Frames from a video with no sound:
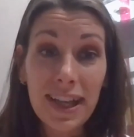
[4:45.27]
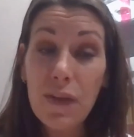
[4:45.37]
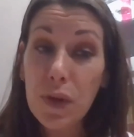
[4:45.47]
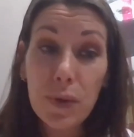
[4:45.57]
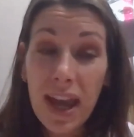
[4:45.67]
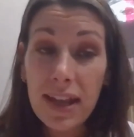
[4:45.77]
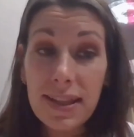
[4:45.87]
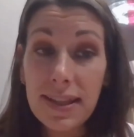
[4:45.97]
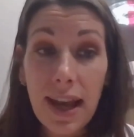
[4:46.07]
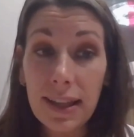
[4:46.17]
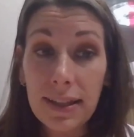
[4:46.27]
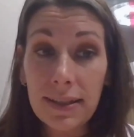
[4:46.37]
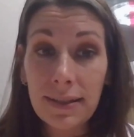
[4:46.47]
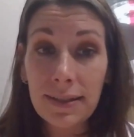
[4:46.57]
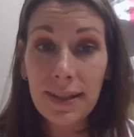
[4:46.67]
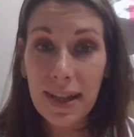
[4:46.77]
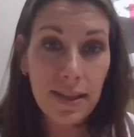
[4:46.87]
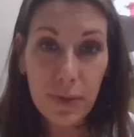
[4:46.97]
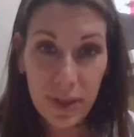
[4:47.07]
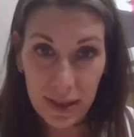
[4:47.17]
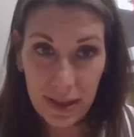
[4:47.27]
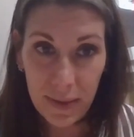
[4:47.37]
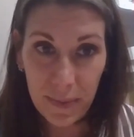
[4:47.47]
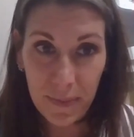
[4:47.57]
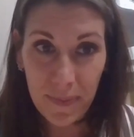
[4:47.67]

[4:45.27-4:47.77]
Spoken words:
If you can't sell it, it's useless.